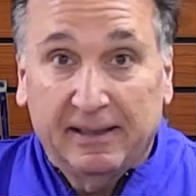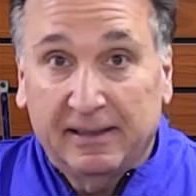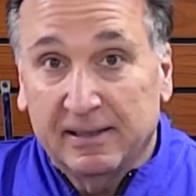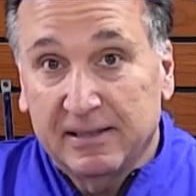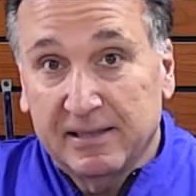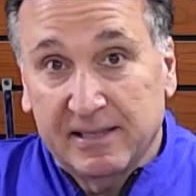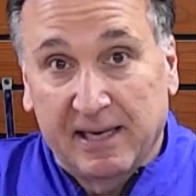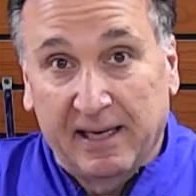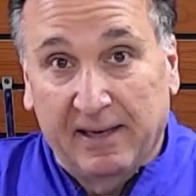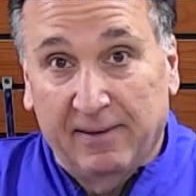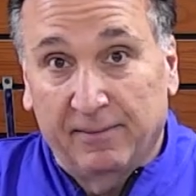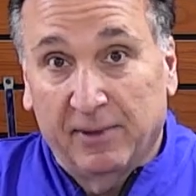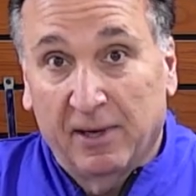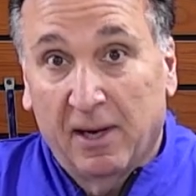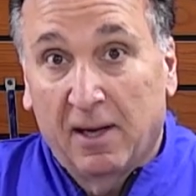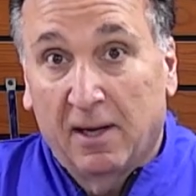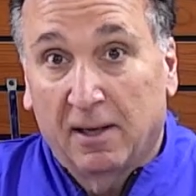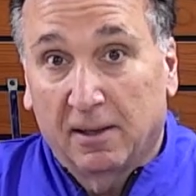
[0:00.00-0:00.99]
in the
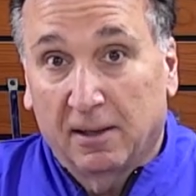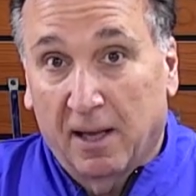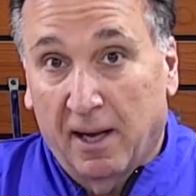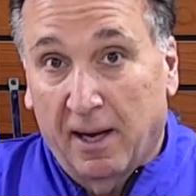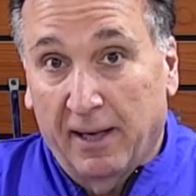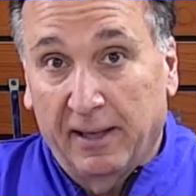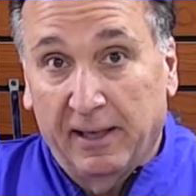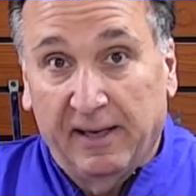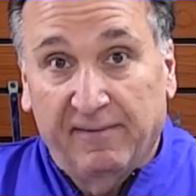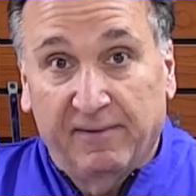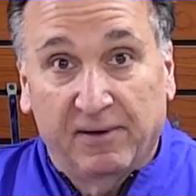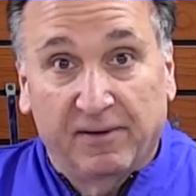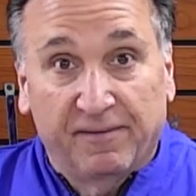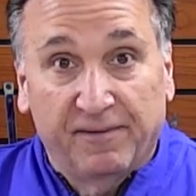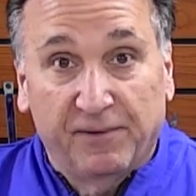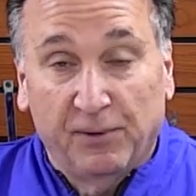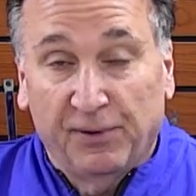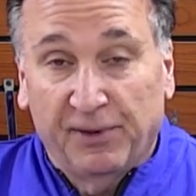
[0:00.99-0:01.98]
same line, even
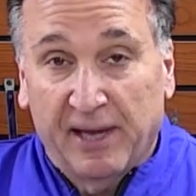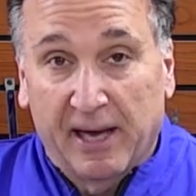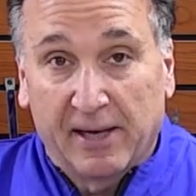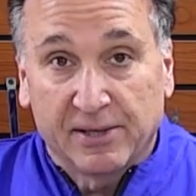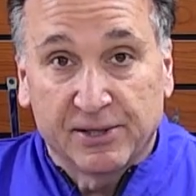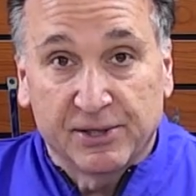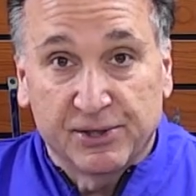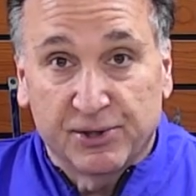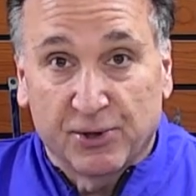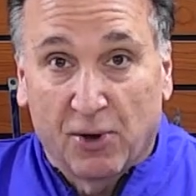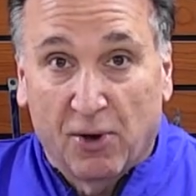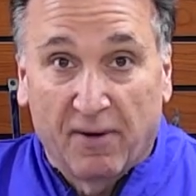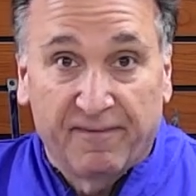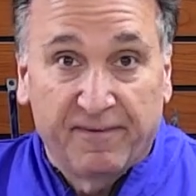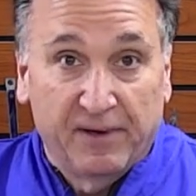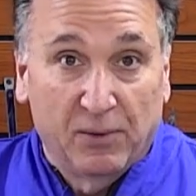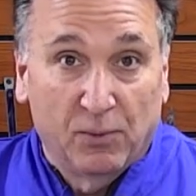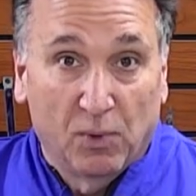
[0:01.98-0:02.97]
a few thousandths
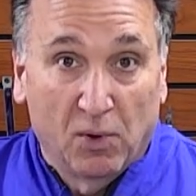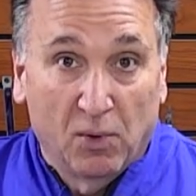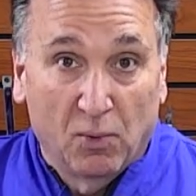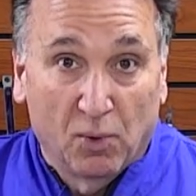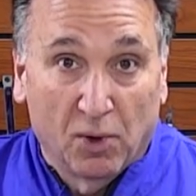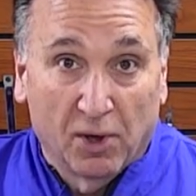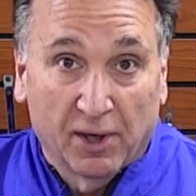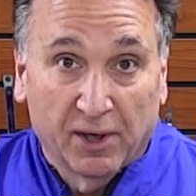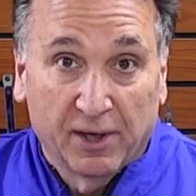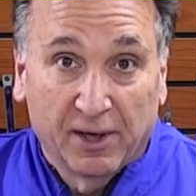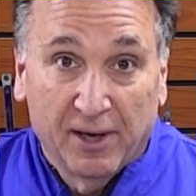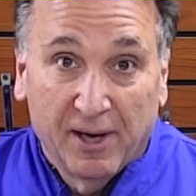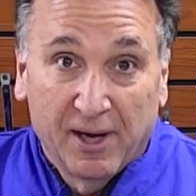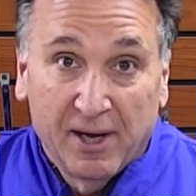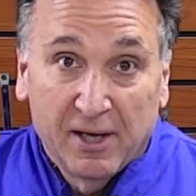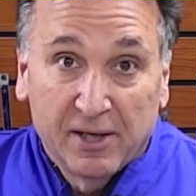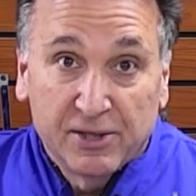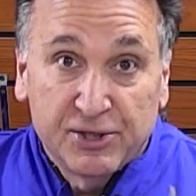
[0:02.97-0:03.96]
off, and it won't work.
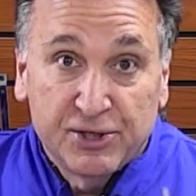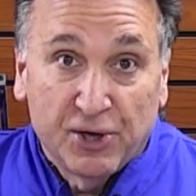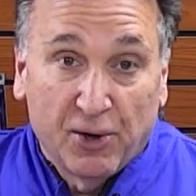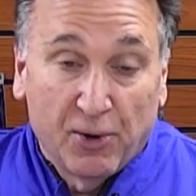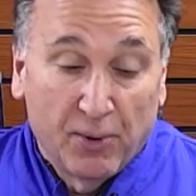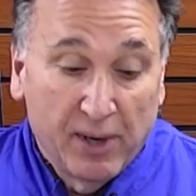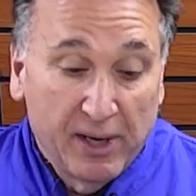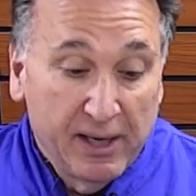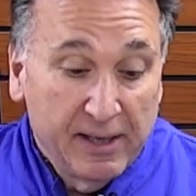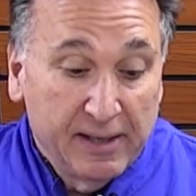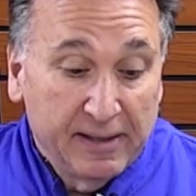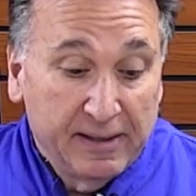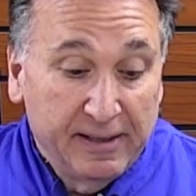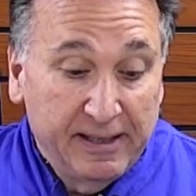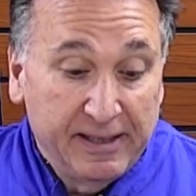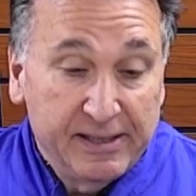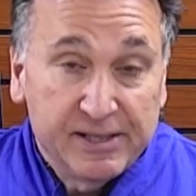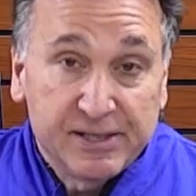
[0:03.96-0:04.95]
So
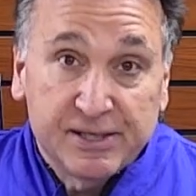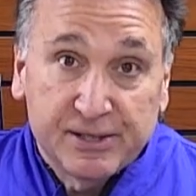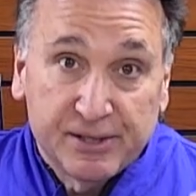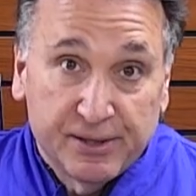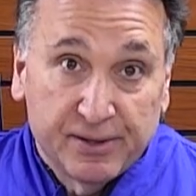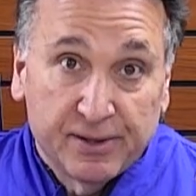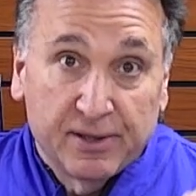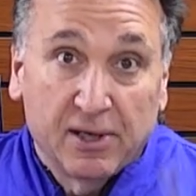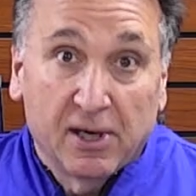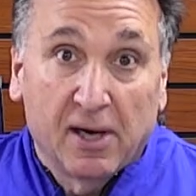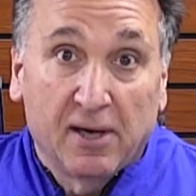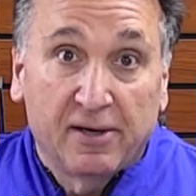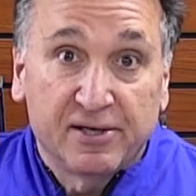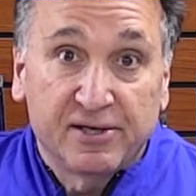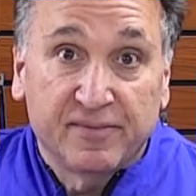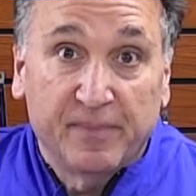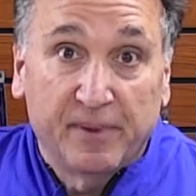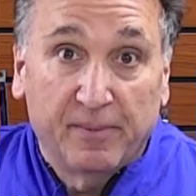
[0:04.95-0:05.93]
these
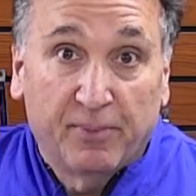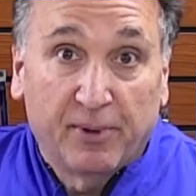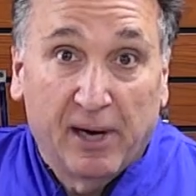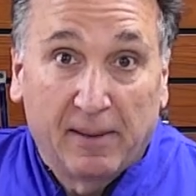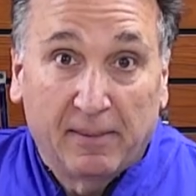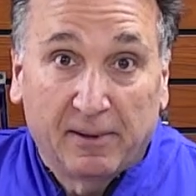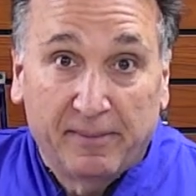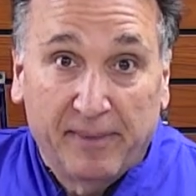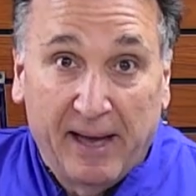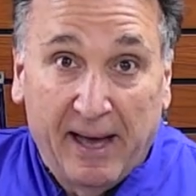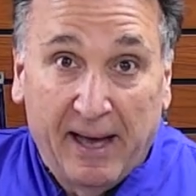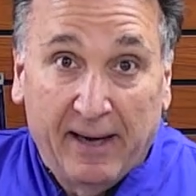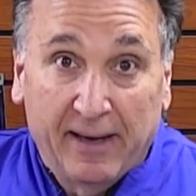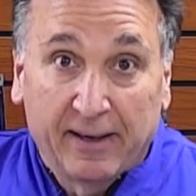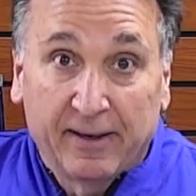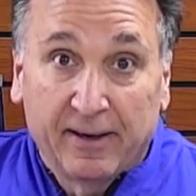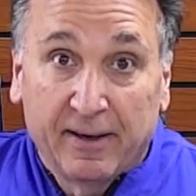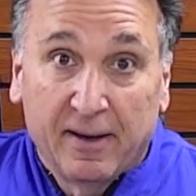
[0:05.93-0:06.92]
cutters have been
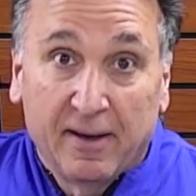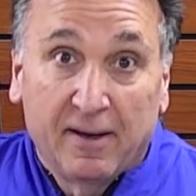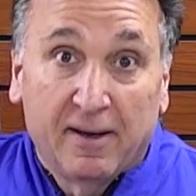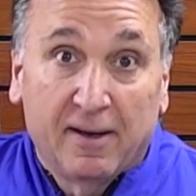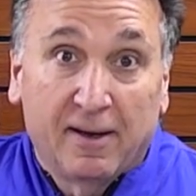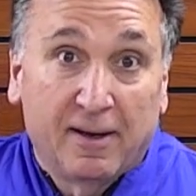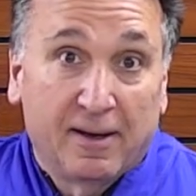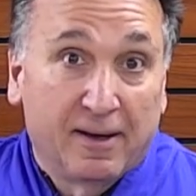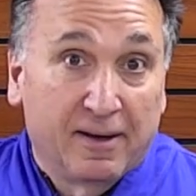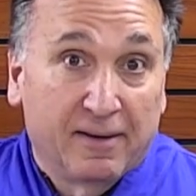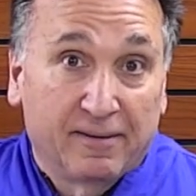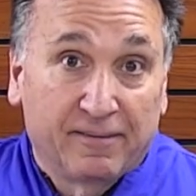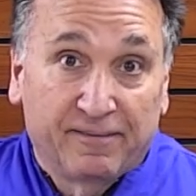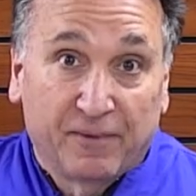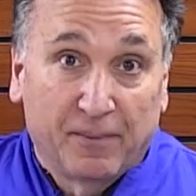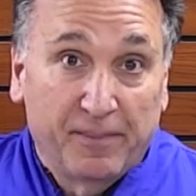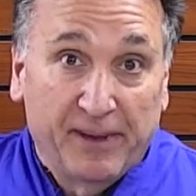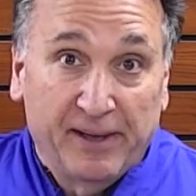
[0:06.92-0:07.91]
problematic
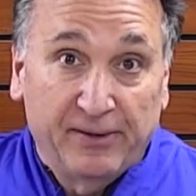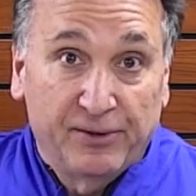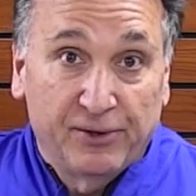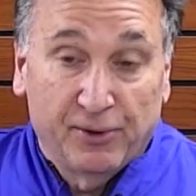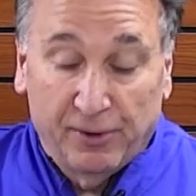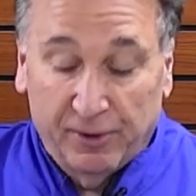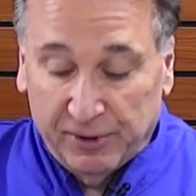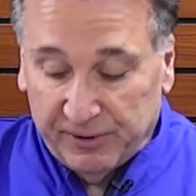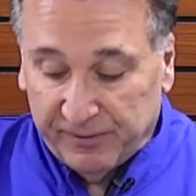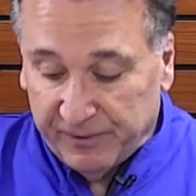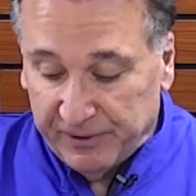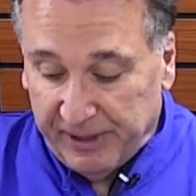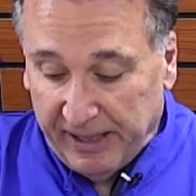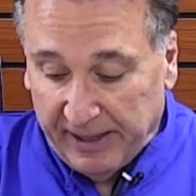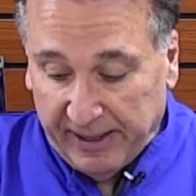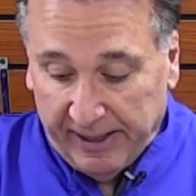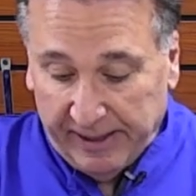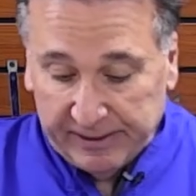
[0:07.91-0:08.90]
for pen turners for
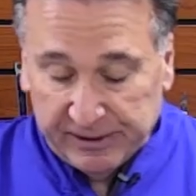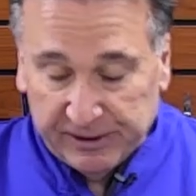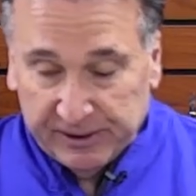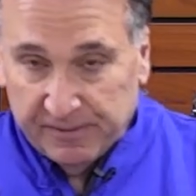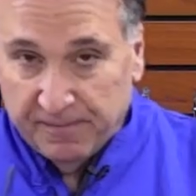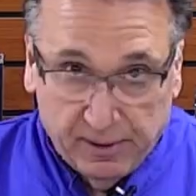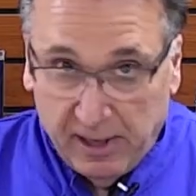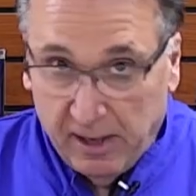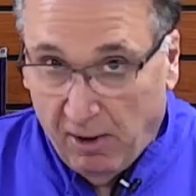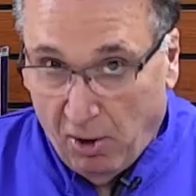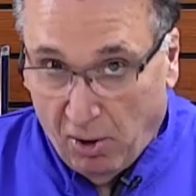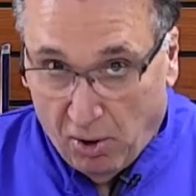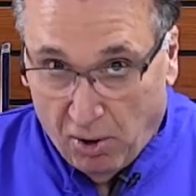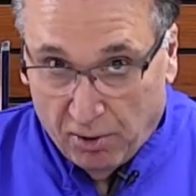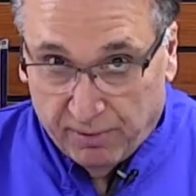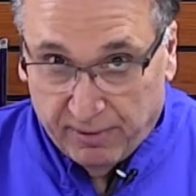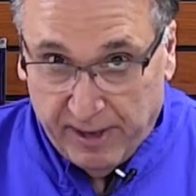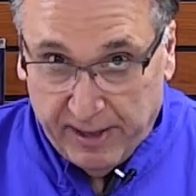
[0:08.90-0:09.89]
decades. There are
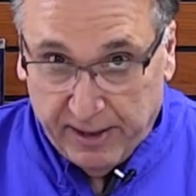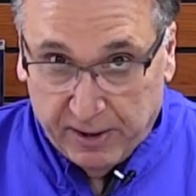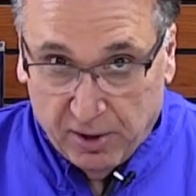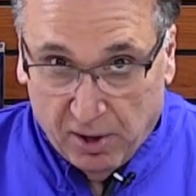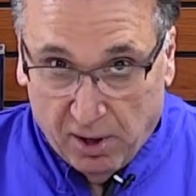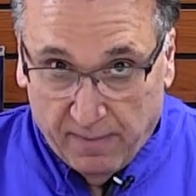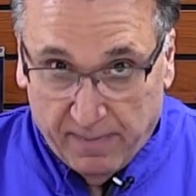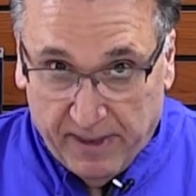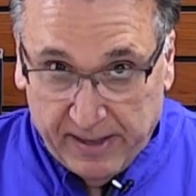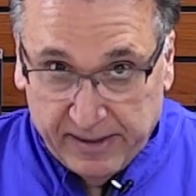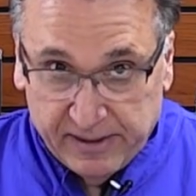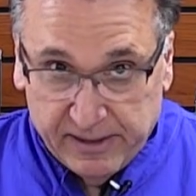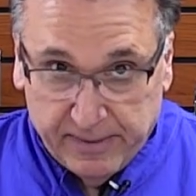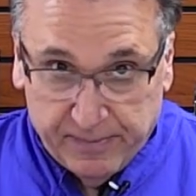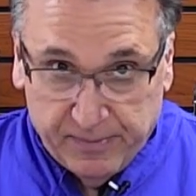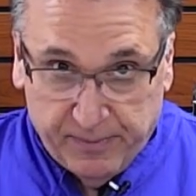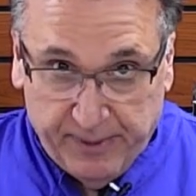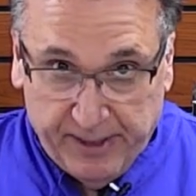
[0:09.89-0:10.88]
already carbide
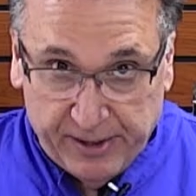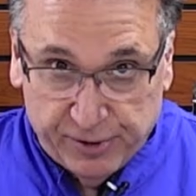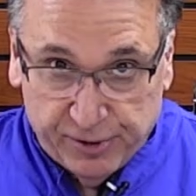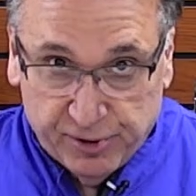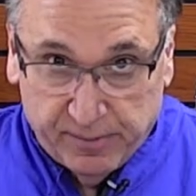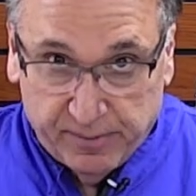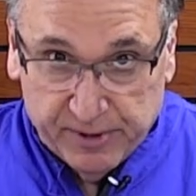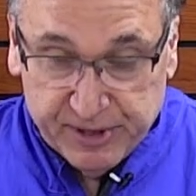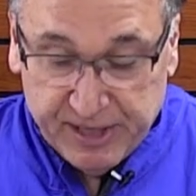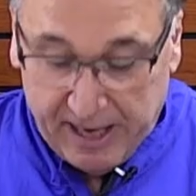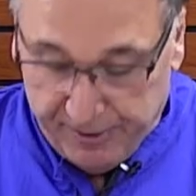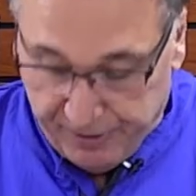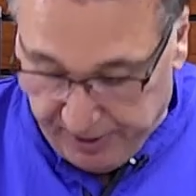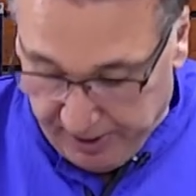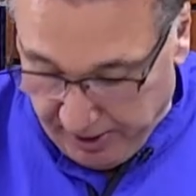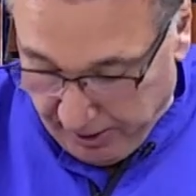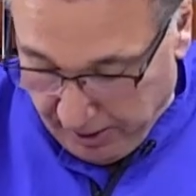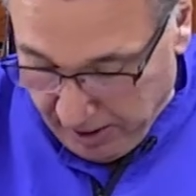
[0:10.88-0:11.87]
tipped pen trimmers
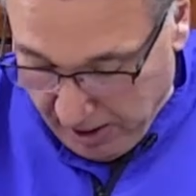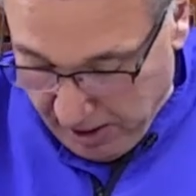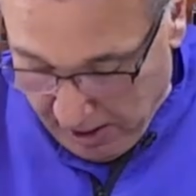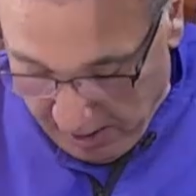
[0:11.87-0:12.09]
out there,